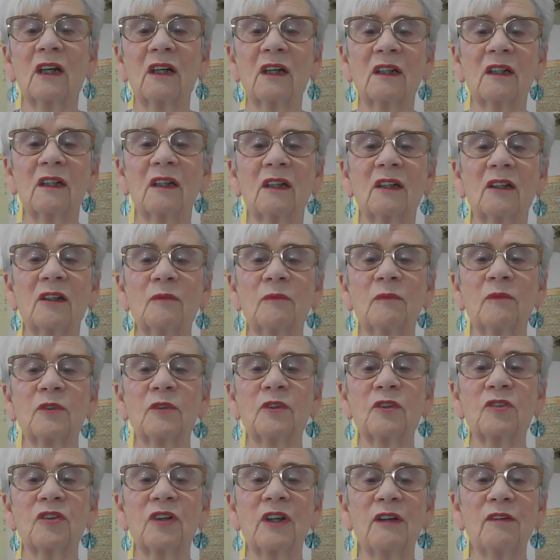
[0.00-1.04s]
to
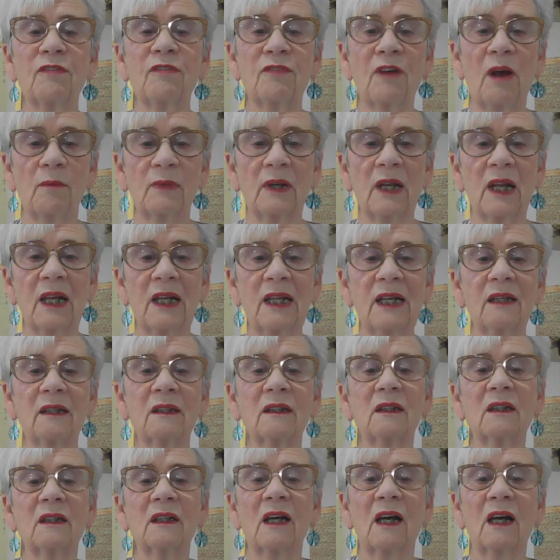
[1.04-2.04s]
see family,